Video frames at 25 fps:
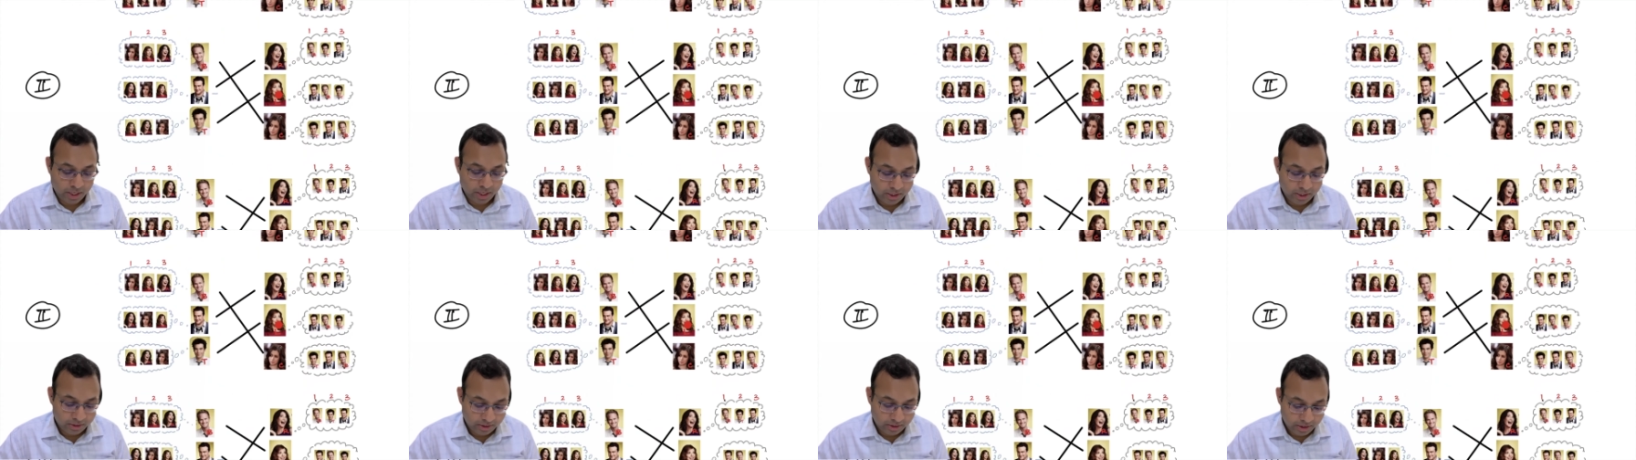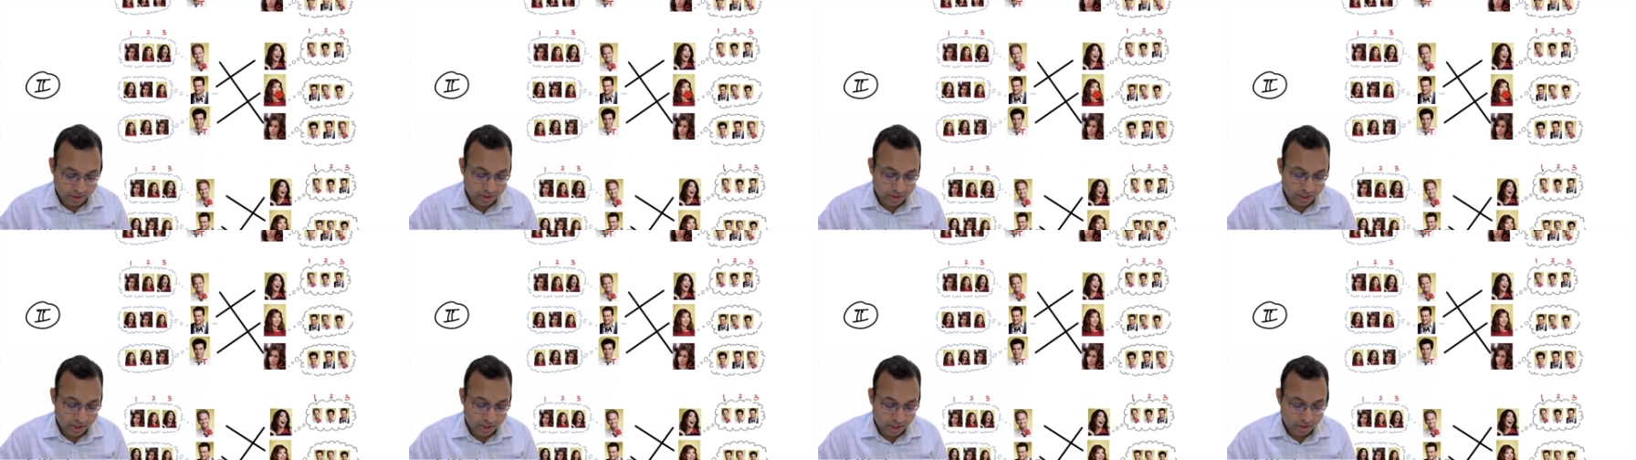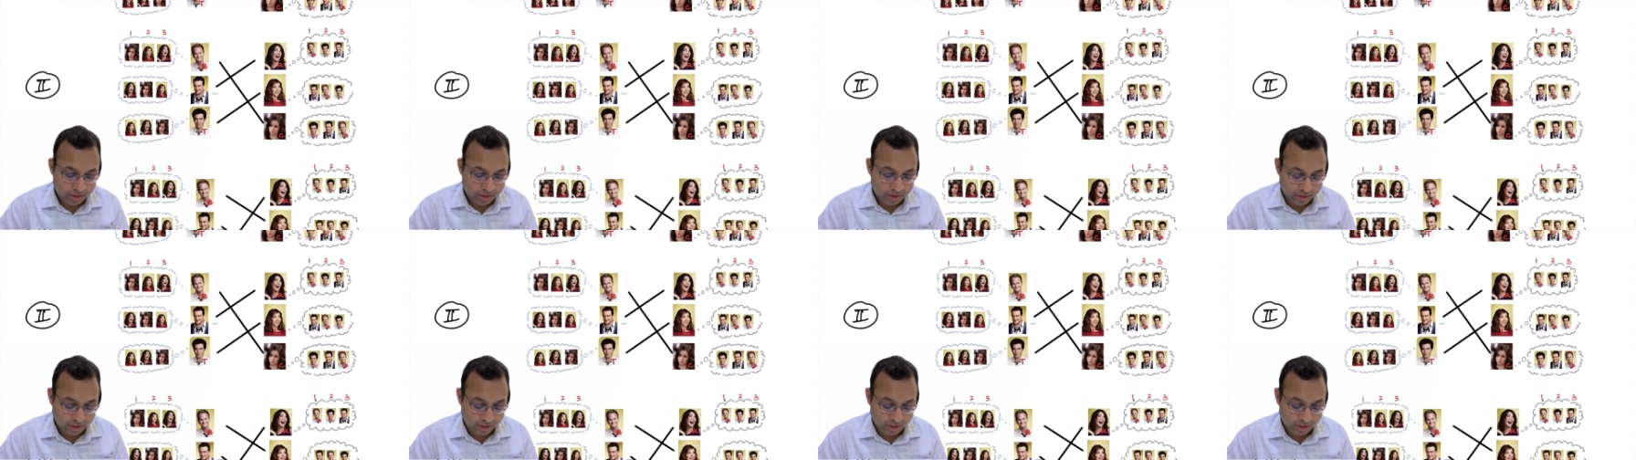In this
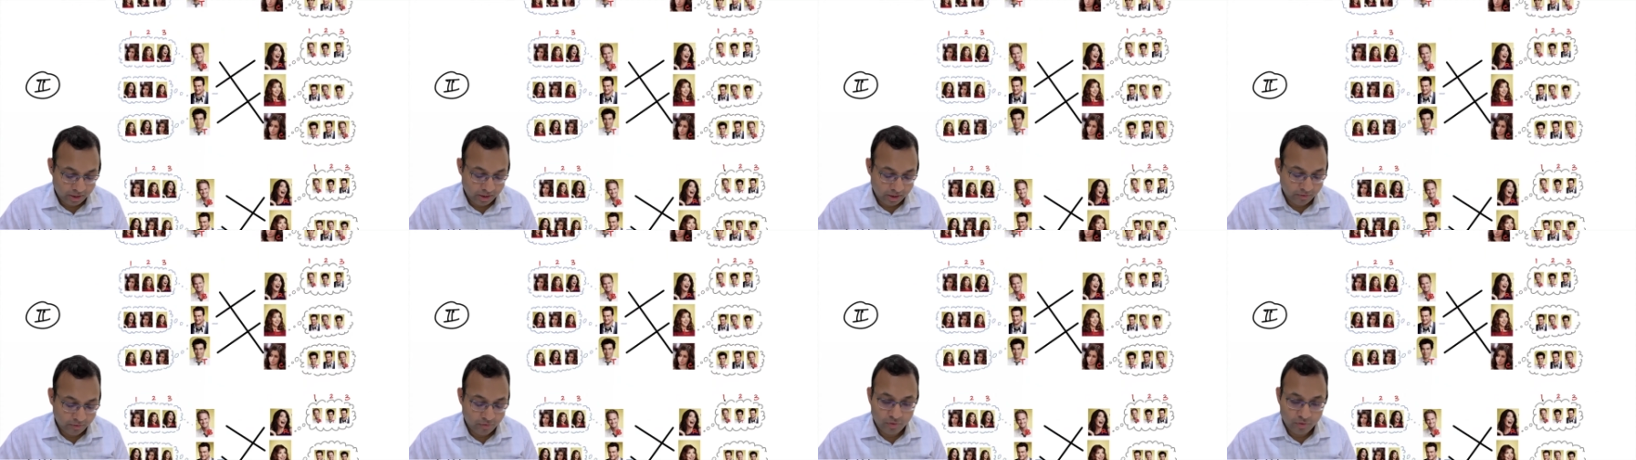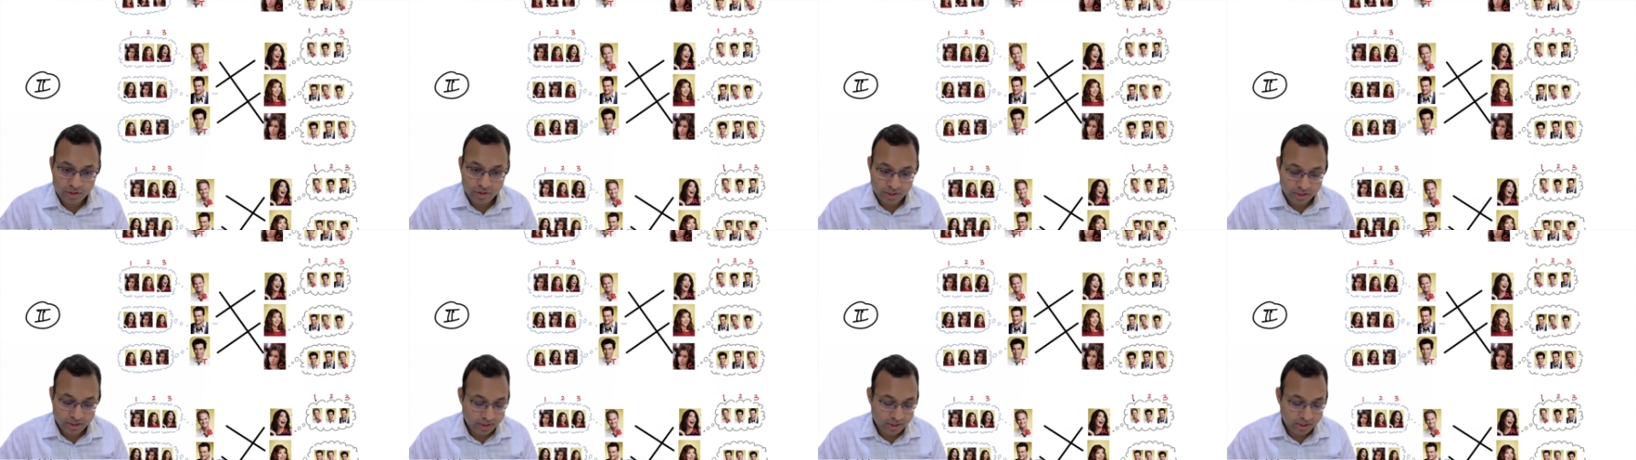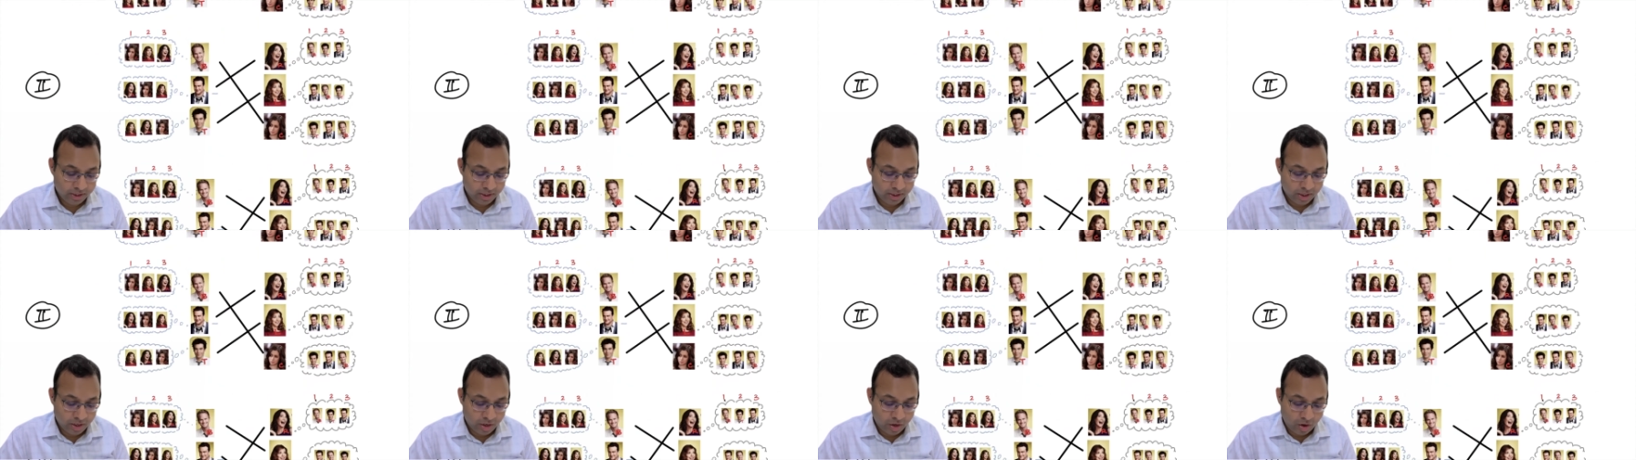case, if we
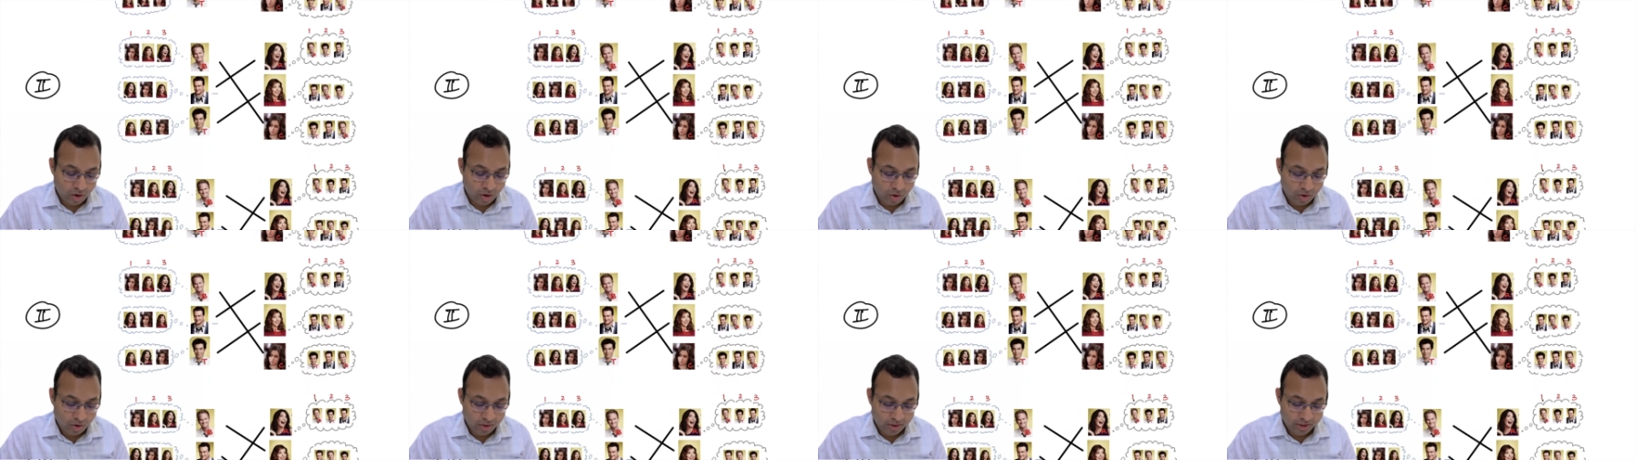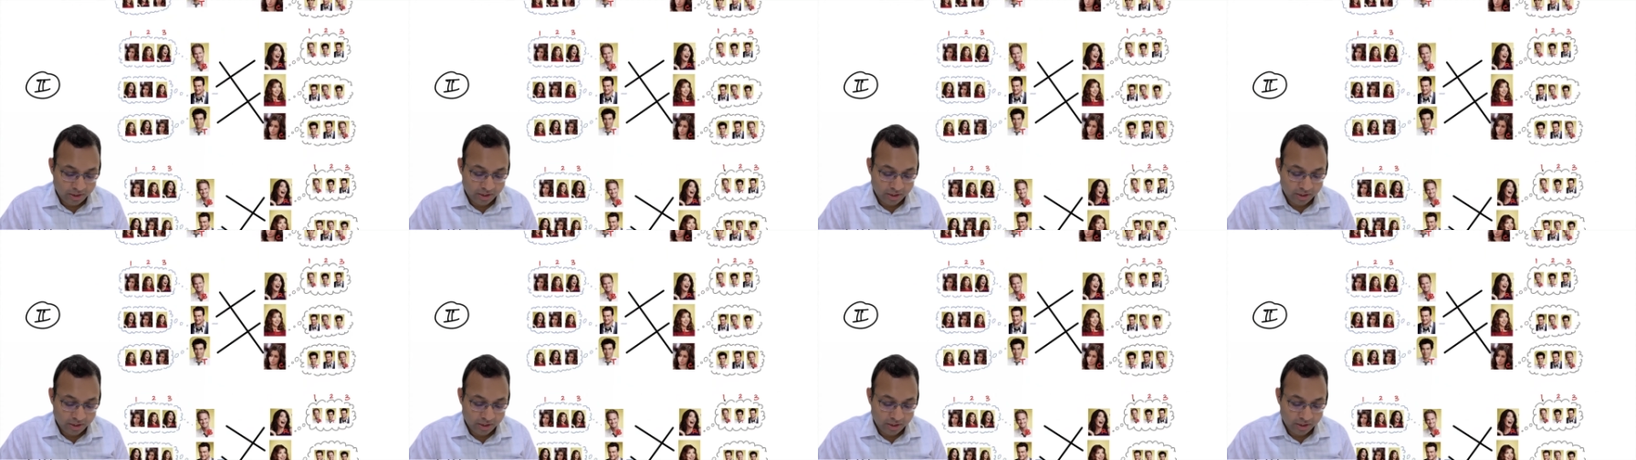see all